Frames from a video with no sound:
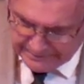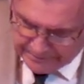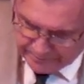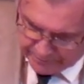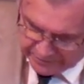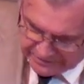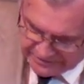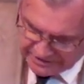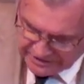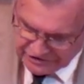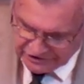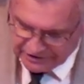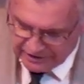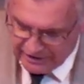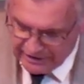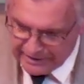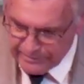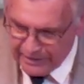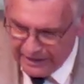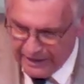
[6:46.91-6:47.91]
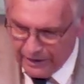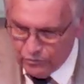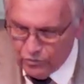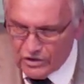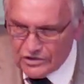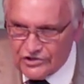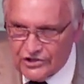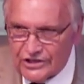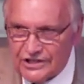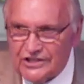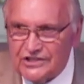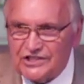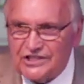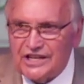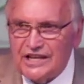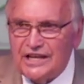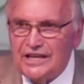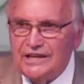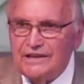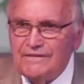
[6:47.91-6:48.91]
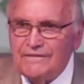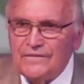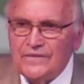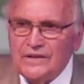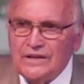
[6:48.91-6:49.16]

But this time, I want you to see